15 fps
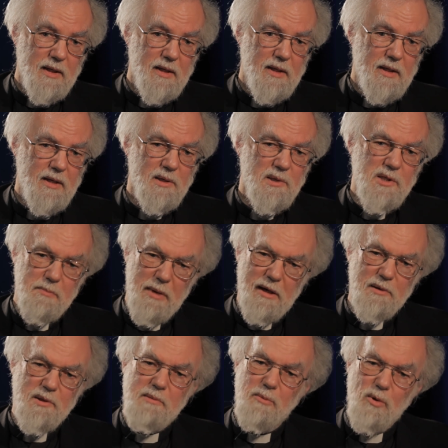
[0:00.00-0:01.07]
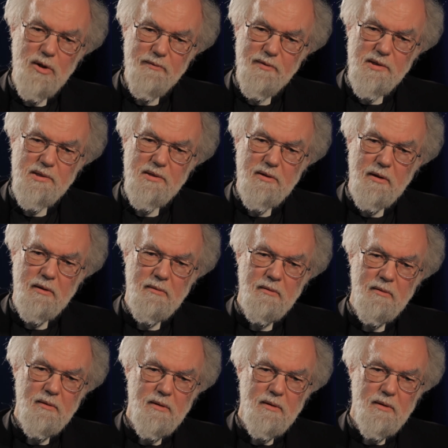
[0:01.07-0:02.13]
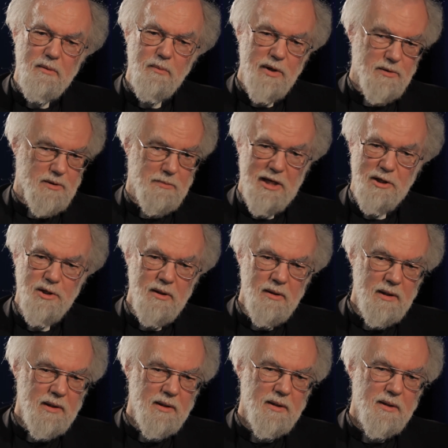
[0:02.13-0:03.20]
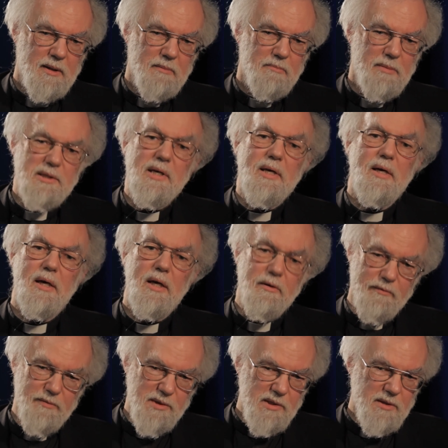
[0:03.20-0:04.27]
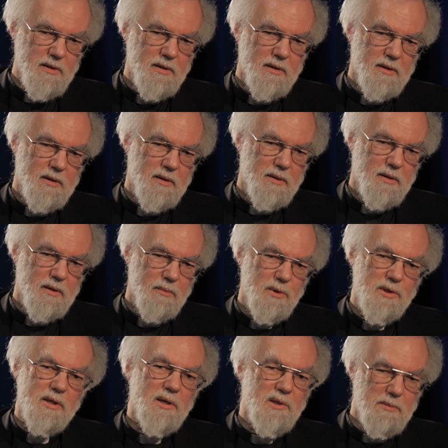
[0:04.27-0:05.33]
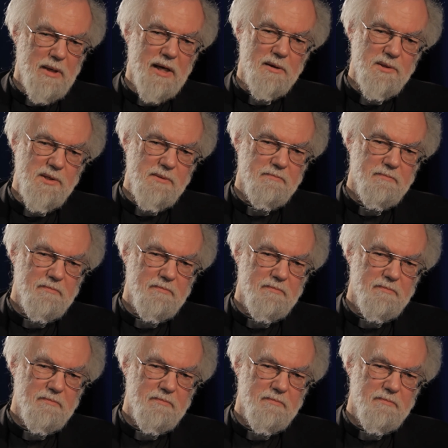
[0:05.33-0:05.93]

He expects more of us than we could imagine, but he gives what he expects.